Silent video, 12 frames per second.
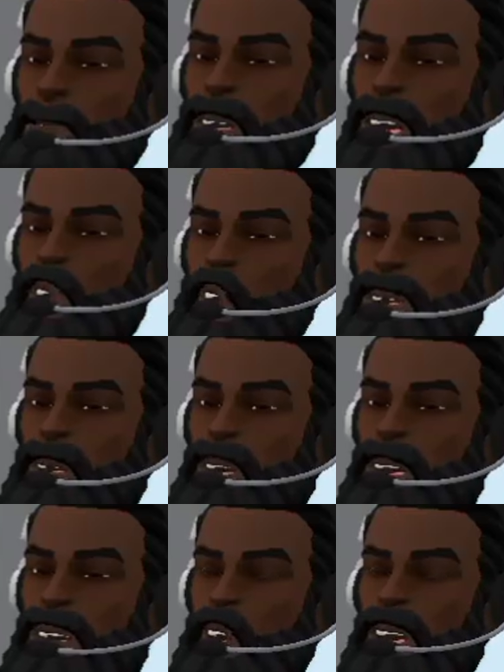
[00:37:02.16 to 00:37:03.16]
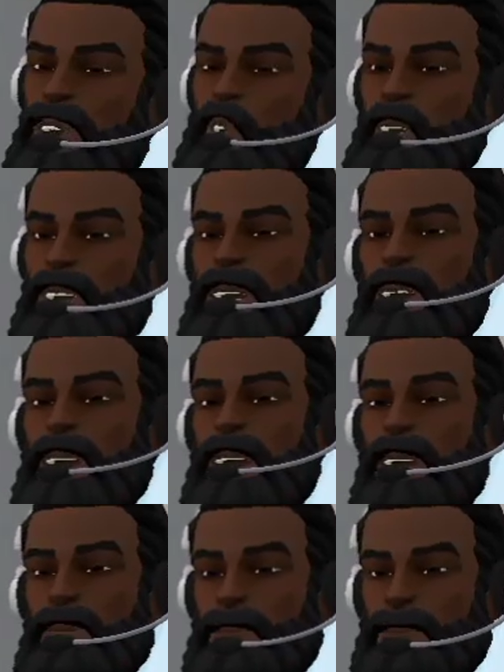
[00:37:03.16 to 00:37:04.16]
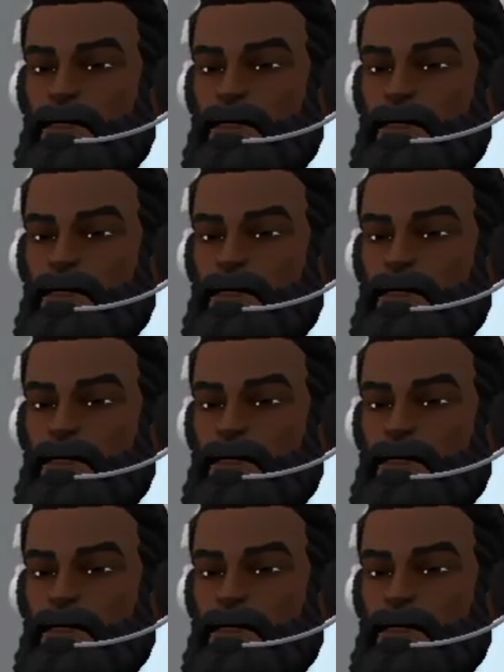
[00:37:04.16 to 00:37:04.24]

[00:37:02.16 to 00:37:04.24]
We thought highly of you and your services.